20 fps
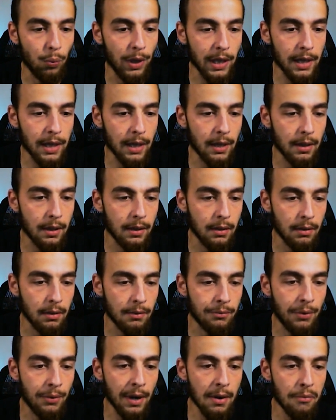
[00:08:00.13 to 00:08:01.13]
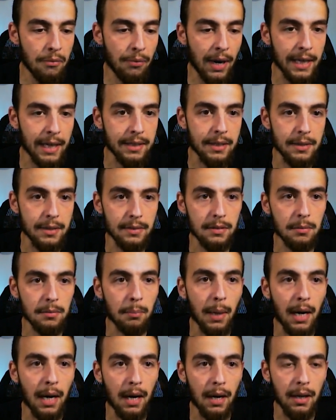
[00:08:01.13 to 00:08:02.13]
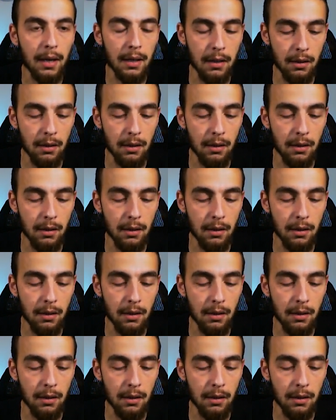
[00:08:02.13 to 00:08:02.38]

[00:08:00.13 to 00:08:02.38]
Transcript: can verify this by